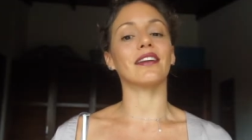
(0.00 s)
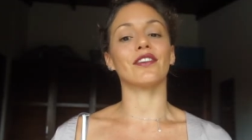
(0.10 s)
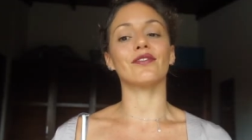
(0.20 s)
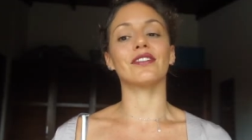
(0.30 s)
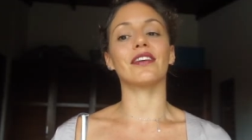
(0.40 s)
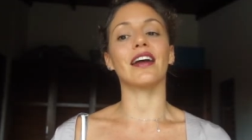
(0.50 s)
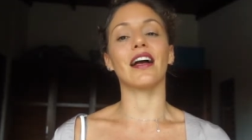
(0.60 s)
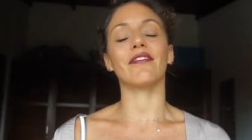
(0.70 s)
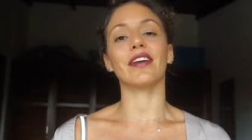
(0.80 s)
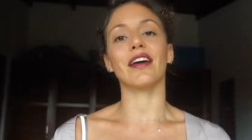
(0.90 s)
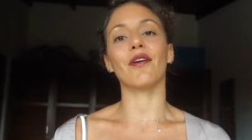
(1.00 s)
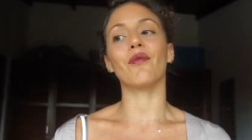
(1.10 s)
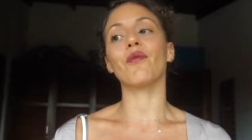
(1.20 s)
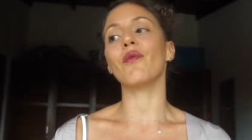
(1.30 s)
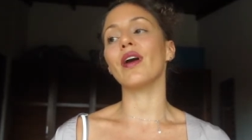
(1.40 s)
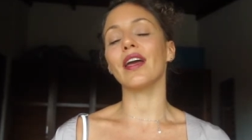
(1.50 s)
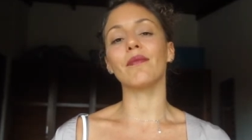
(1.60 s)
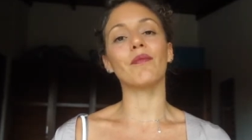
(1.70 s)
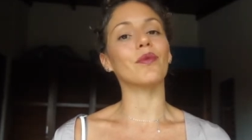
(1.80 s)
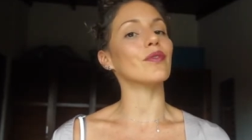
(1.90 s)
and you start having a way
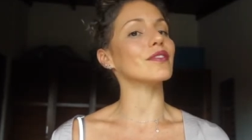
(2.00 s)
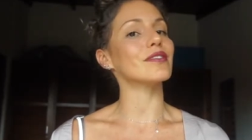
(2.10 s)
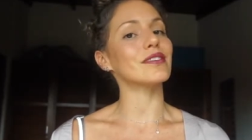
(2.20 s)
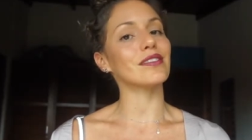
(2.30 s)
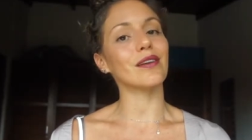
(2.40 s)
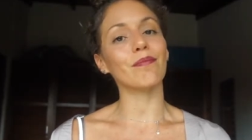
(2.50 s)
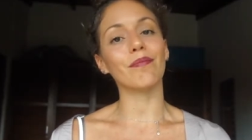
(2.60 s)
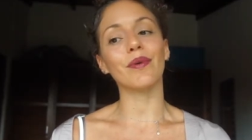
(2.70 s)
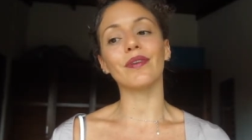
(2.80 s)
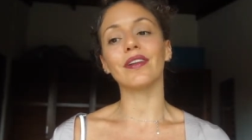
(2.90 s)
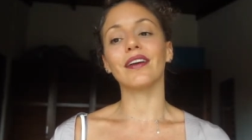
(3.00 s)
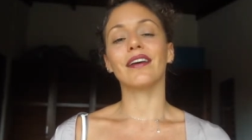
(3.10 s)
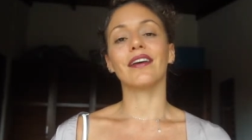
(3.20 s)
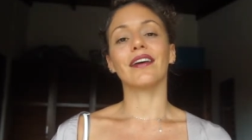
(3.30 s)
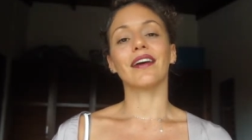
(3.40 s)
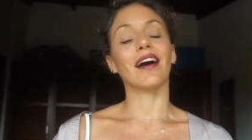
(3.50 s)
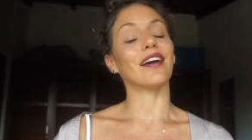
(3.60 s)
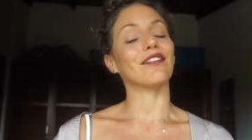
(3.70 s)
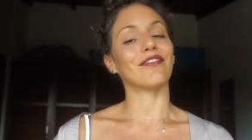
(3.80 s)
more simple kind of